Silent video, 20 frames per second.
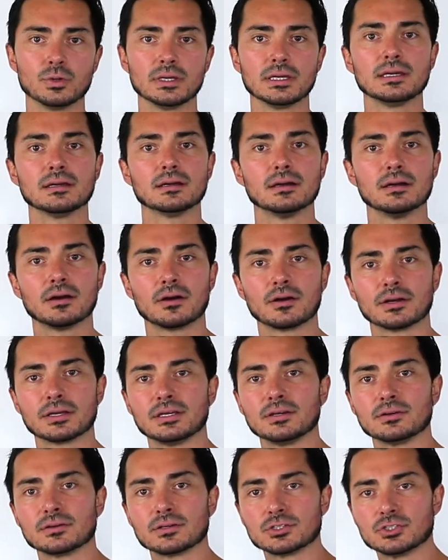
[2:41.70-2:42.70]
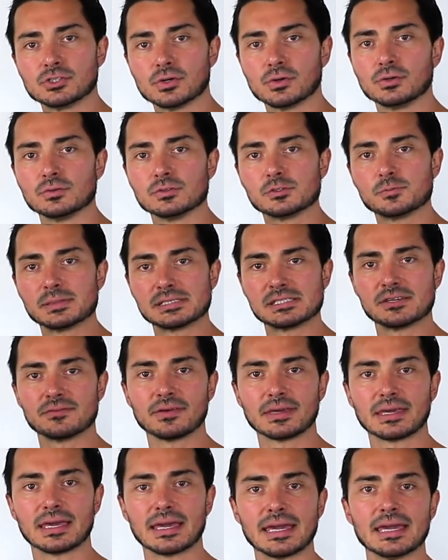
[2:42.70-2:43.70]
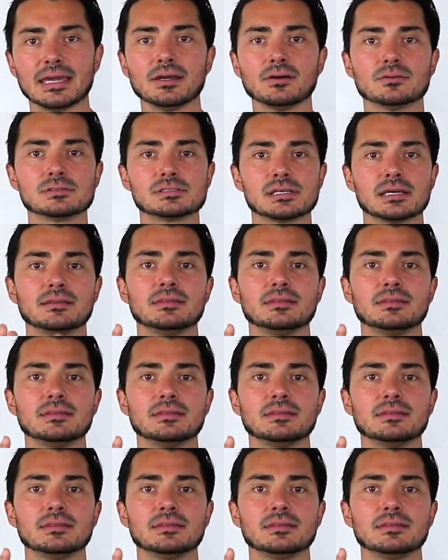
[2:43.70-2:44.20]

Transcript: We are here to show you specific angles,